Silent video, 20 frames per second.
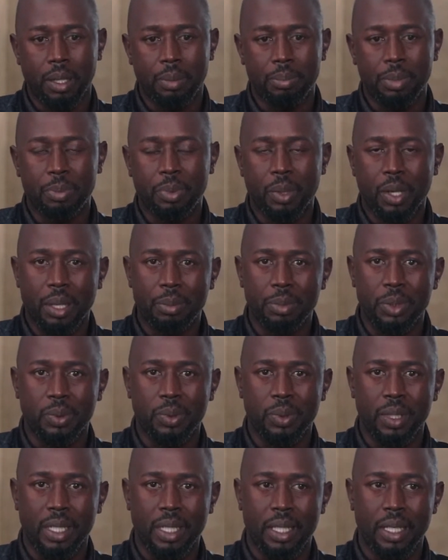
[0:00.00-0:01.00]
people come
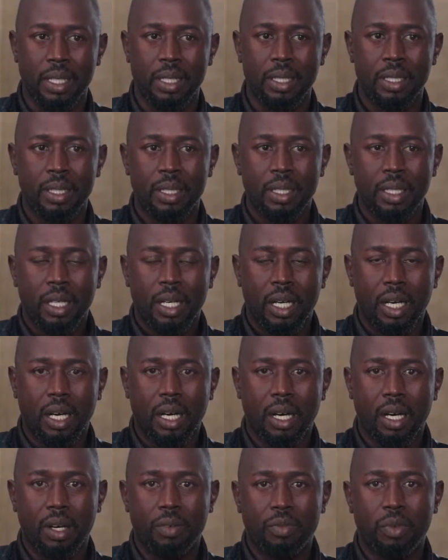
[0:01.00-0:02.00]
together,
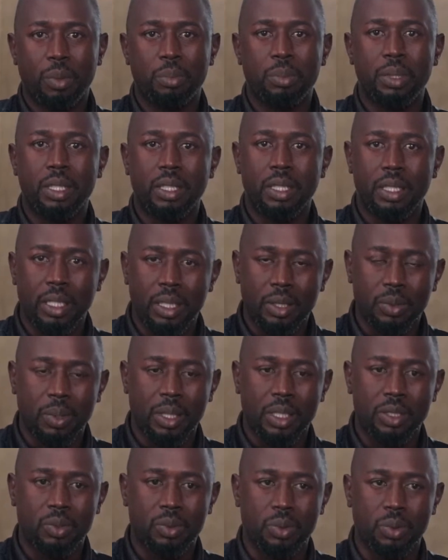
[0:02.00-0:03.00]
forming
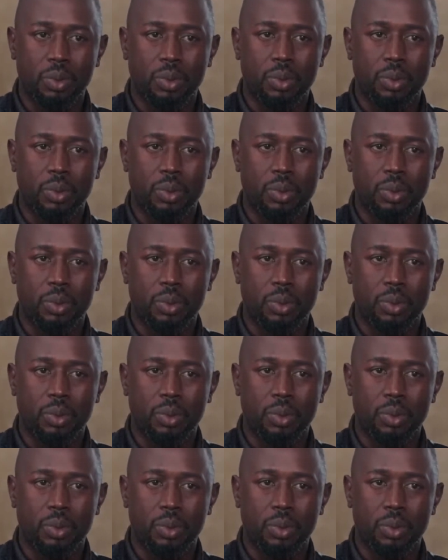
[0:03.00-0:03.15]
networks to